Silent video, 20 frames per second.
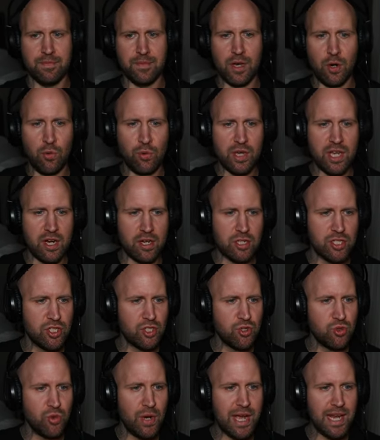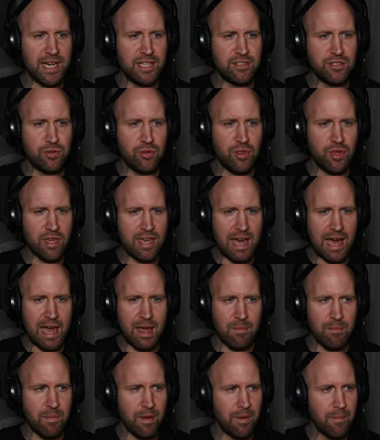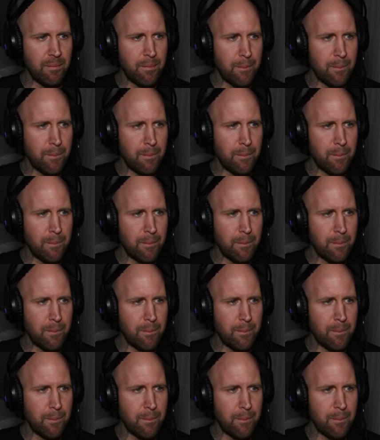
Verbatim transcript: Oh, we are straight into the game.